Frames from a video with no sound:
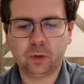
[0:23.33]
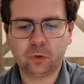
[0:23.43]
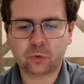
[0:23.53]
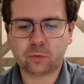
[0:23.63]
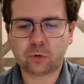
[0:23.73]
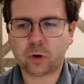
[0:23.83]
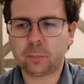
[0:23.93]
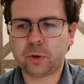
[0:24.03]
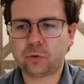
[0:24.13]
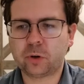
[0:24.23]
So I've drawn a
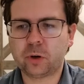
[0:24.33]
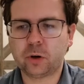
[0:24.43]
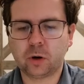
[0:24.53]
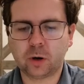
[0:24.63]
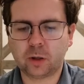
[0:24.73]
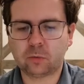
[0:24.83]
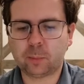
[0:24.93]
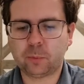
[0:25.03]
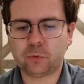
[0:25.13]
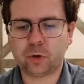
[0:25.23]
picture here and I've
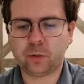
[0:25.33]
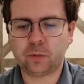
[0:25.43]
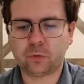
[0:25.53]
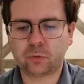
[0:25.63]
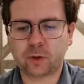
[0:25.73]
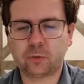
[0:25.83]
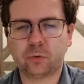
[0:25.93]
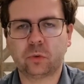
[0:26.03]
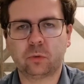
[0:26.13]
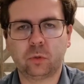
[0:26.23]
represented the
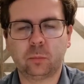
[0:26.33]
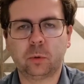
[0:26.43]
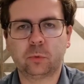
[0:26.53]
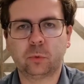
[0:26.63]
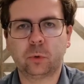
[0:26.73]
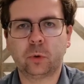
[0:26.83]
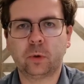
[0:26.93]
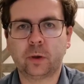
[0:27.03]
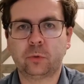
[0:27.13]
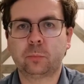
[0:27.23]
slices of aluminum foil
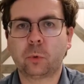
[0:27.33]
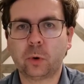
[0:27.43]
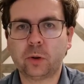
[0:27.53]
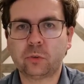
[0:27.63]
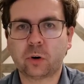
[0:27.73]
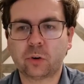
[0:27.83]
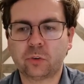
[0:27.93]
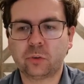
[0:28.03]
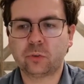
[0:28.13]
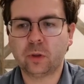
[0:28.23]
as point
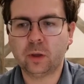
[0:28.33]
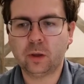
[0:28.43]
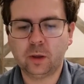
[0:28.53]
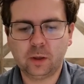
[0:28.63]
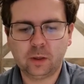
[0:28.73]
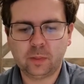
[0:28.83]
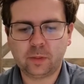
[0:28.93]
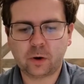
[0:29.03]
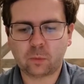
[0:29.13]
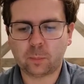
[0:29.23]
charges.
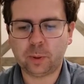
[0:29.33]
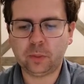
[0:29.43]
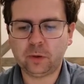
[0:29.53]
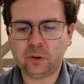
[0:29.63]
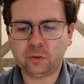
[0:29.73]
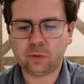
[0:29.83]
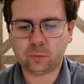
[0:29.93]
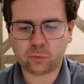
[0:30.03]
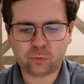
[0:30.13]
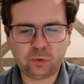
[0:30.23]
They are repelling each other
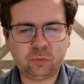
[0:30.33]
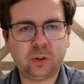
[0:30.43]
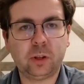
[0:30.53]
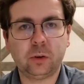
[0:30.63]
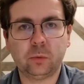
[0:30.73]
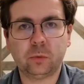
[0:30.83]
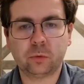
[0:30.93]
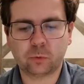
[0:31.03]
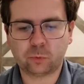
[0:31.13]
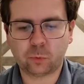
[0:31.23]
with 15
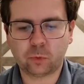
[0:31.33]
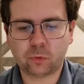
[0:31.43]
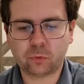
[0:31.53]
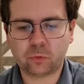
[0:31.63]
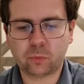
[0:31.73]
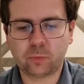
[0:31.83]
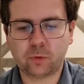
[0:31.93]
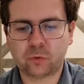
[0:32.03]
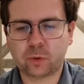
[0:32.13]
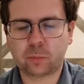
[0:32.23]
newtons of force when
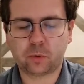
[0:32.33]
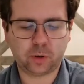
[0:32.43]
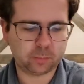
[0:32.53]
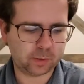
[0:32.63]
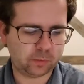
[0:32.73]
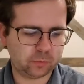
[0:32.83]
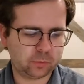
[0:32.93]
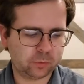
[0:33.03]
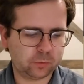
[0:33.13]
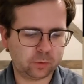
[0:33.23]
they're separated by this
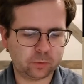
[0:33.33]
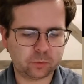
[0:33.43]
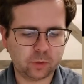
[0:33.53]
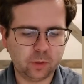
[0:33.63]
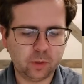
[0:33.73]
distance.